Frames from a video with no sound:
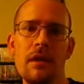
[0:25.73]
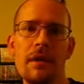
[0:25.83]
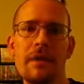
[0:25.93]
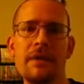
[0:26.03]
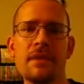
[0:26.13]

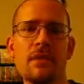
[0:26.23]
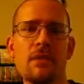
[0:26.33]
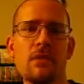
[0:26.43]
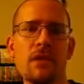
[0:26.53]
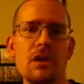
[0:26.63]
that the
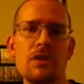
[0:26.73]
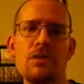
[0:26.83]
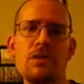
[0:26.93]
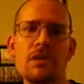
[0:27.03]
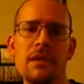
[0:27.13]
COs can
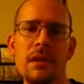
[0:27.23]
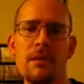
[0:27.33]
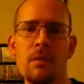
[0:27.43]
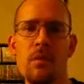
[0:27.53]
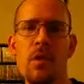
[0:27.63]
use and they
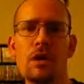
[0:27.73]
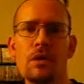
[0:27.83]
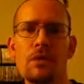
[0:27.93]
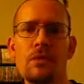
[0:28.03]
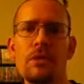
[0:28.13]
can be
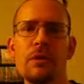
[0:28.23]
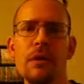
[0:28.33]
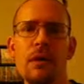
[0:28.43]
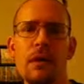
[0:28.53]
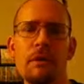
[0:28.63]
watched through.
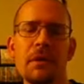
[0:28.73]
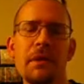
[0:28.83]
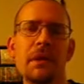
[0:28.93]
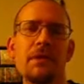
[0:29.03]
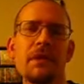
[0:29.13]
But the
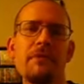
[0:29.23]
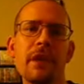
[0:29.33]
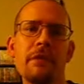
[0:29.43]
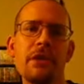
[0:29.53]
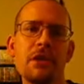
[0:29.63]
thing with the
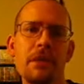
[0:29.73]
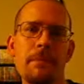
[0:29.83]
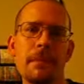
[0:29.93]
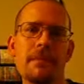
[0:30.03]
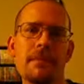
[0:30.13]
chip
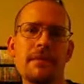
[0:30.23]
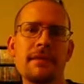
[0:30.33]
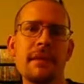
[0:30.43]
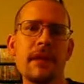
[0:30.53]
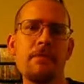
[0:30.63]
is it's the
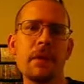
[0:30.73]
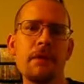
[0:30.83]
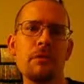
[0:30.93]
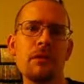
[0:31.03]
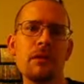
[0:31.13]
same
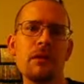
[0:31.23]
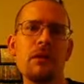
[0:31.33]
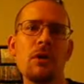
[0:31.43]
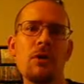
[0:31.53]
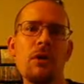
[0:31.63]

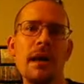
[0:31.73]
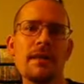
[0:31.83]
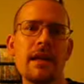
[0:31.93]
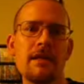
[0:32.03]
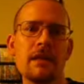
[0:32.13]
microsilicone
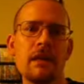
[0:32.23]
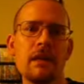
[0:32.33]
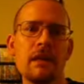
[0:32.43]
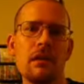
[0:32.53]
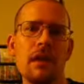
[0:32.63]
processor,
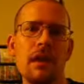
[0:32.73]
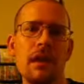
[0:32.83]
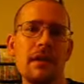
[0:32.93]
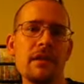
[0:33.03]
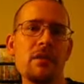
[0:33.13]

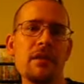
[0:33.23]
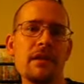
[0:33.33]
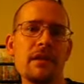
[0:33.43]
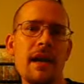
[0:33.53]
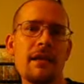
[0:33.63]
and it's only
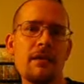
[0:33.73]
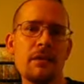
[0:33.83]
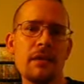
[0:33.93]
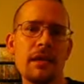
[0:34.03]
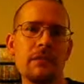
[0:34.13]
the size of a
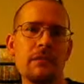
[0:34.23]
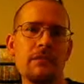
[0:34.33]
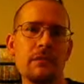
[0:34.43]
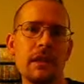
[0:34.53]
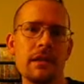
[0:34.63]
grain of
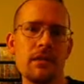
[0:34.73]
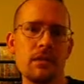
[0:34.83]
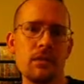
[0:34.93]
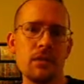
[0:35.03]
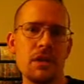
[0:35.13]
rice, the
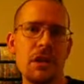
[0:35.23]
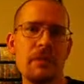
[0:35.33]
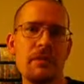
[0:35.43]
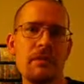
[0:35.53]
whole chip.